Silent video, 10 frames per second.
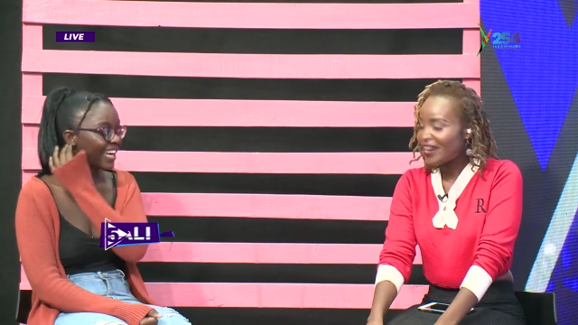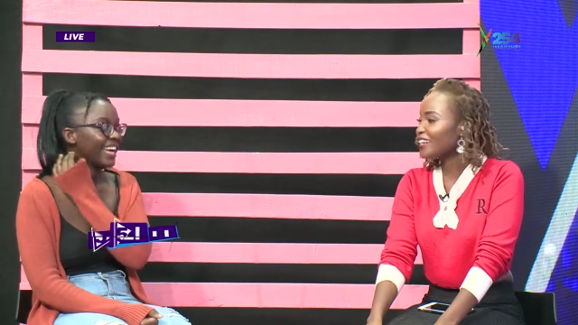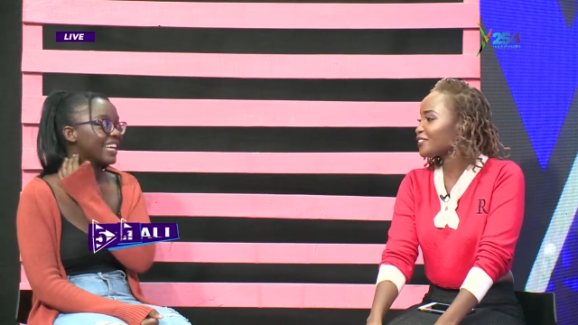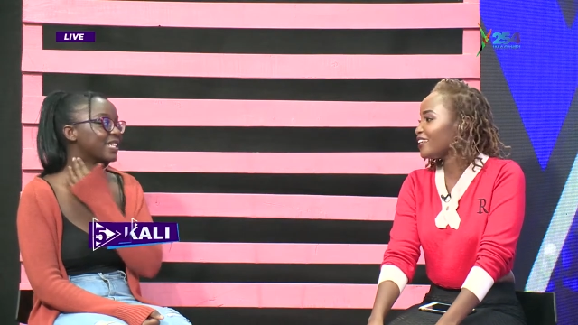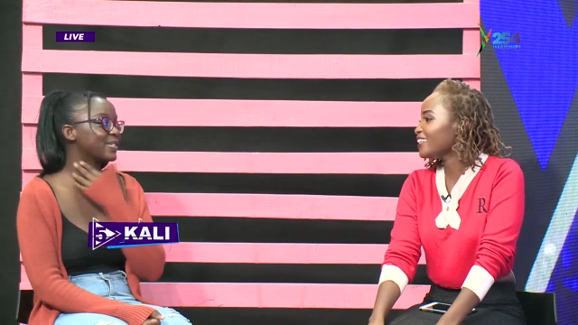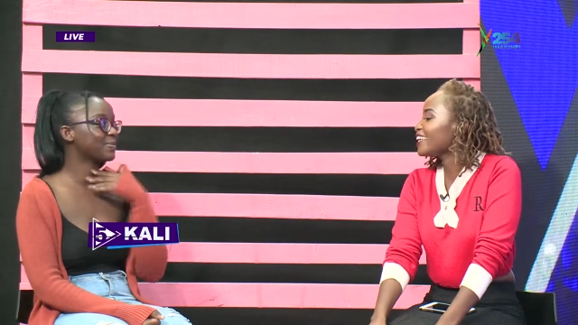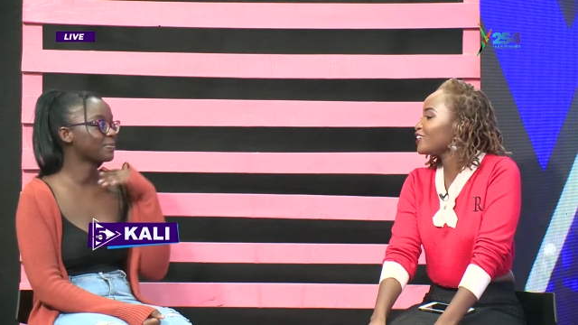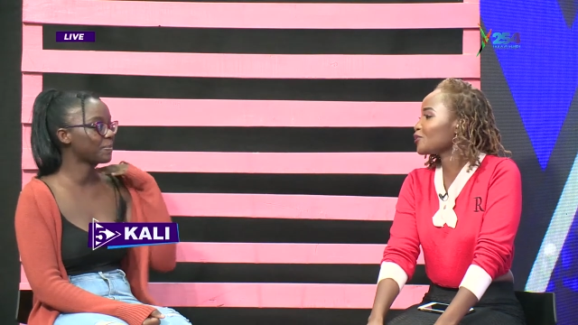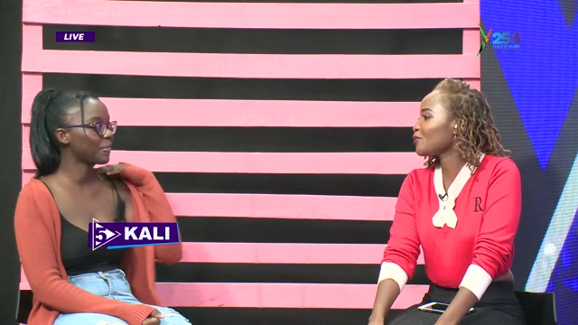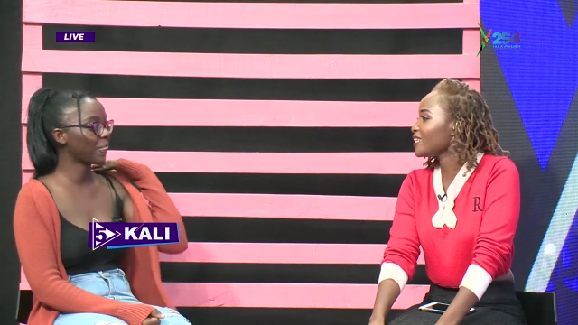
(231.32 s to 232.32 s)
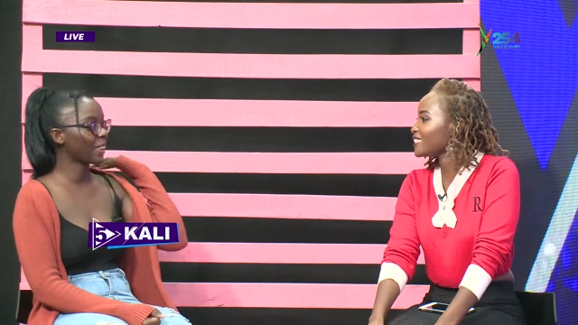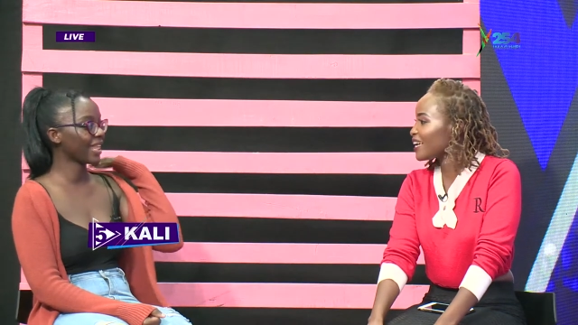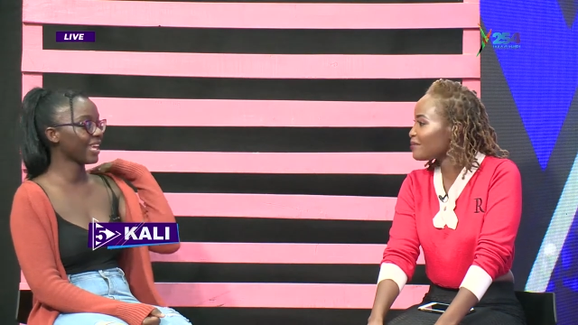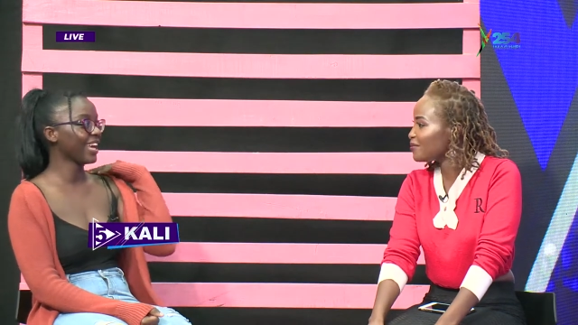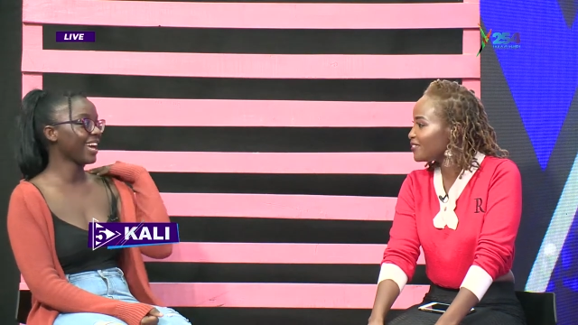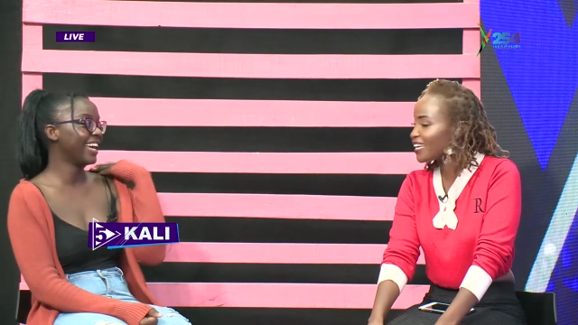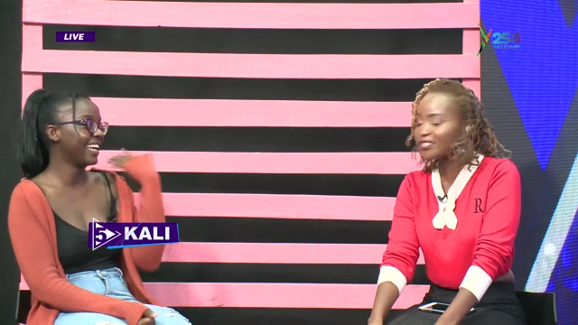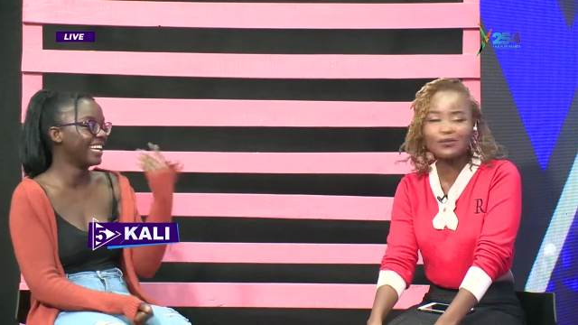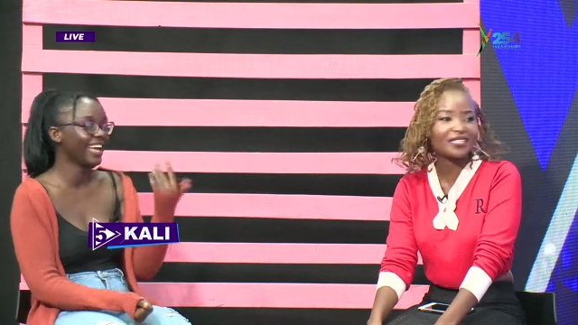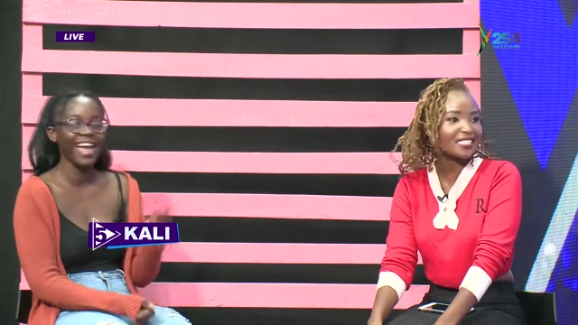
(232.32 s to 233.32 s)
Speaker 1: Actually, nigechukua hesabu,
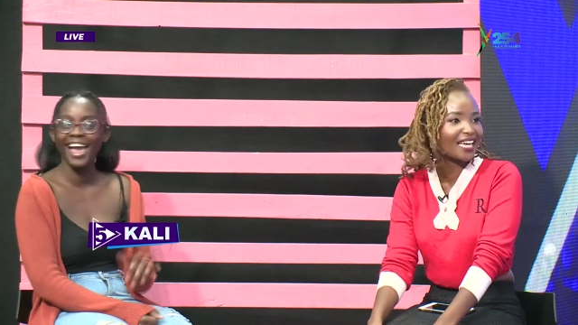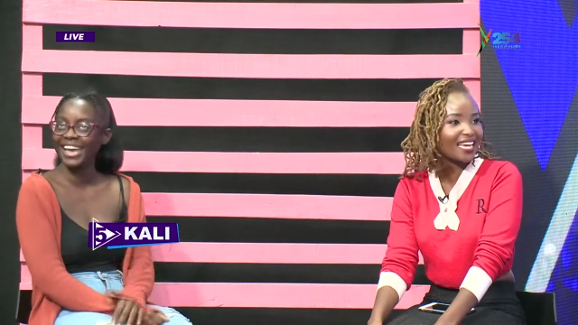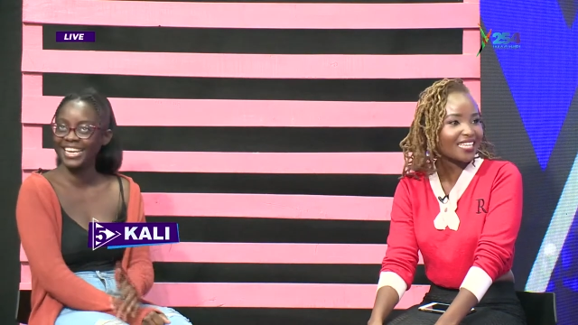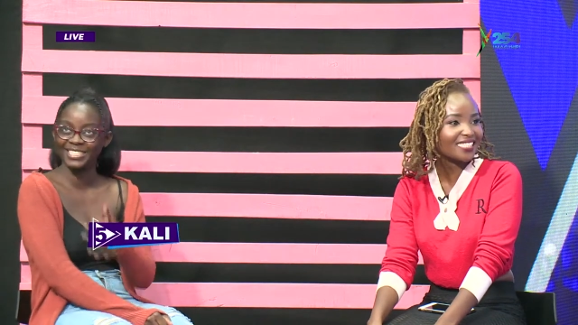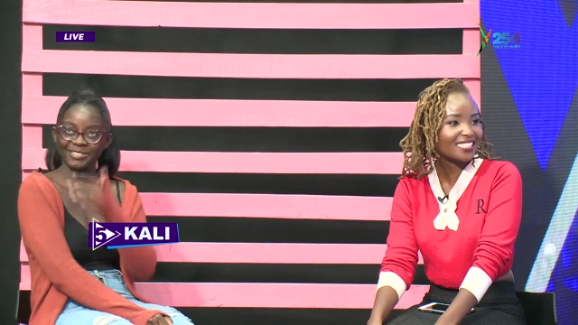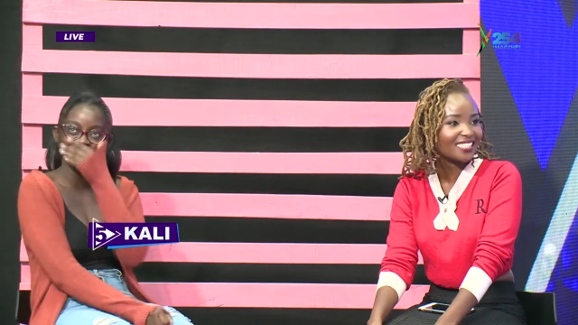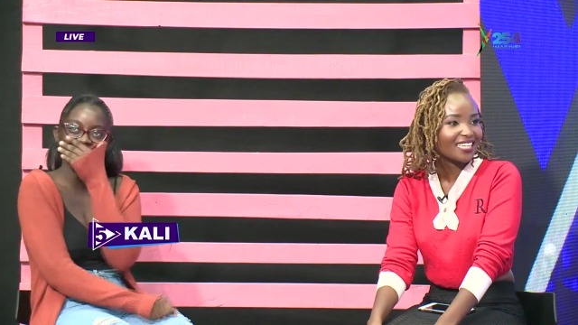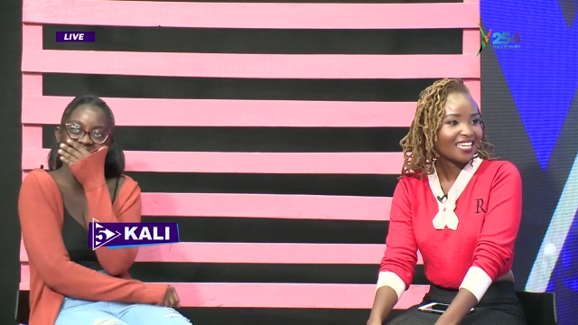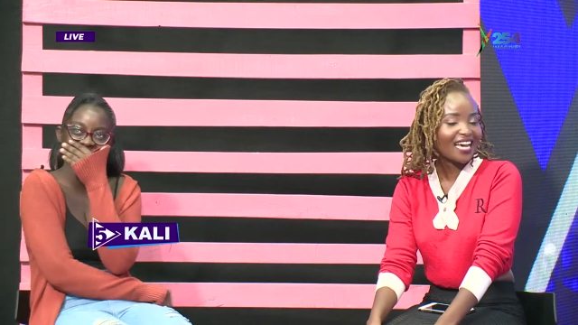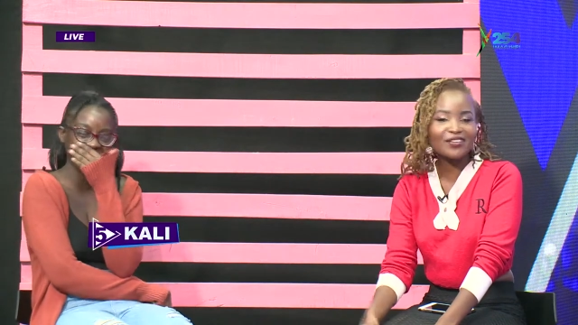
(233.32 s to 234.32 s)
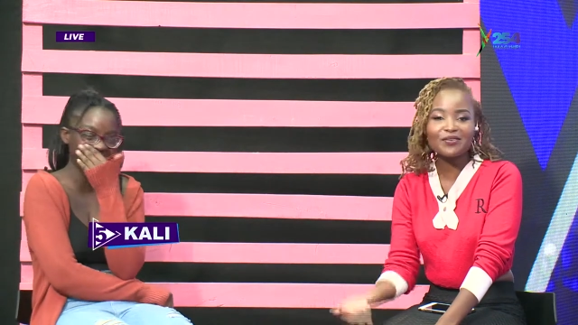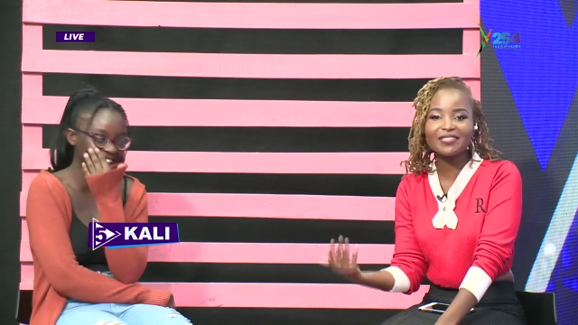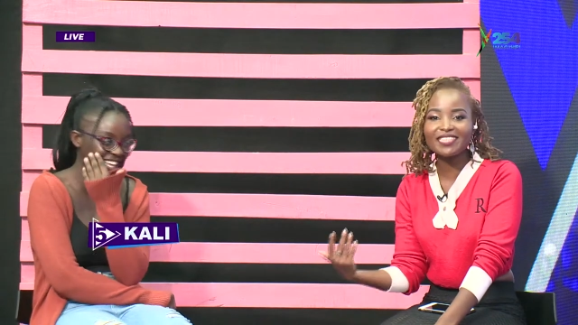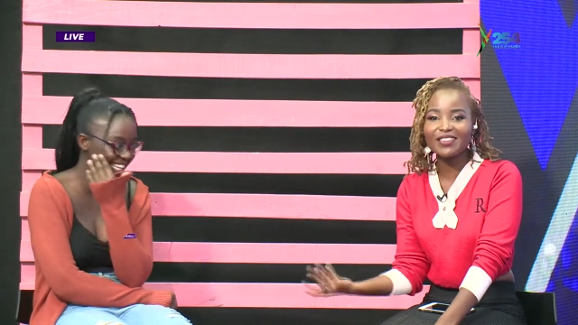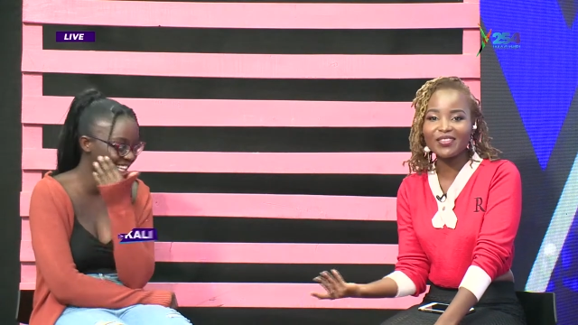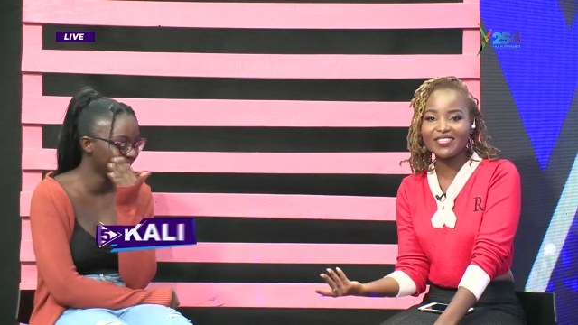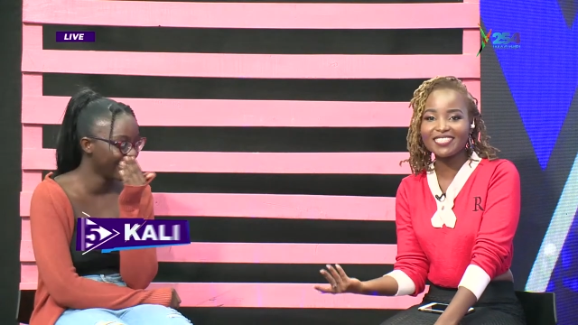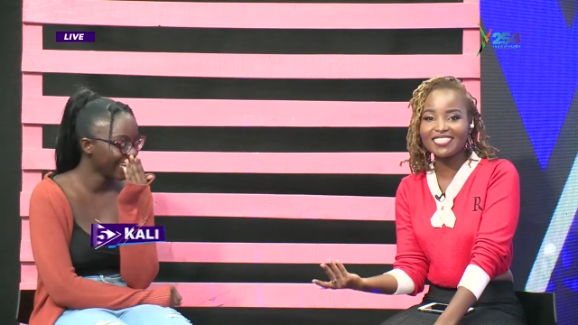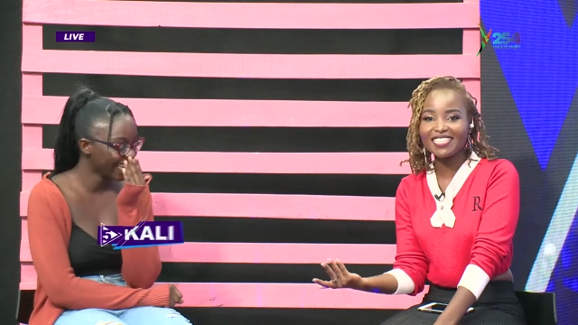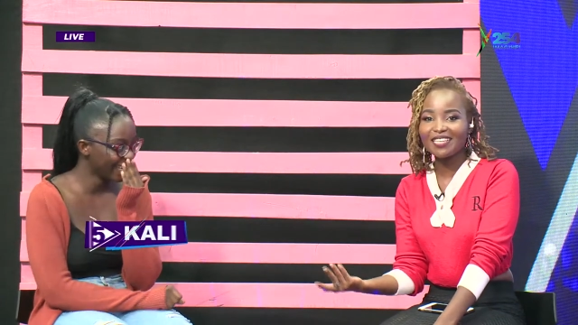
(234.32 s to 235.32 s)
nigechukua science. I don't know what I thought.